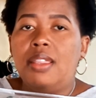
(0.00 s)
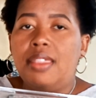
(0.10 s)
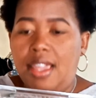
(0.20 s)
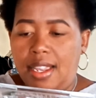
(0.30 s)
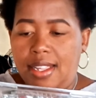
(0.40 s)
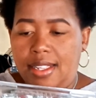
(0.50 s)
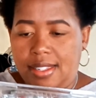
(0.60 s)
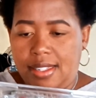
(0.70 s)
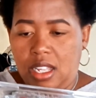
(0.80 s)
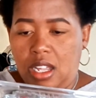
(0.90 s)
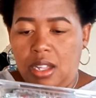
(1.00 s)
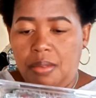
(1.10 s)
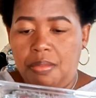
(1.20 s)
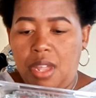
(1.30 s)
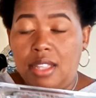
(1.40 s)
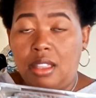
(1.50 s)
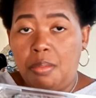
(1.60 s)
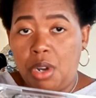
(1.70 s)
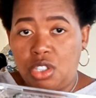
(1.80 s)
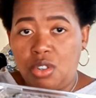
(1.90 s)
that is at the
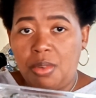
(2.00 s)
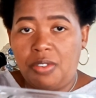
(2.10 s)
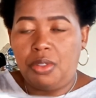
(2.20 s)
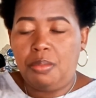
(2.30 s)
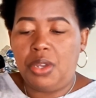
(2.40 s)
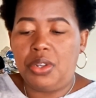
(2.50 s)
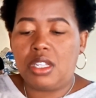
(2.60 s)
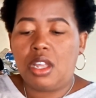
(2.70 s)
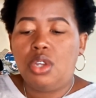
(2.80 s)
bottom of the berries.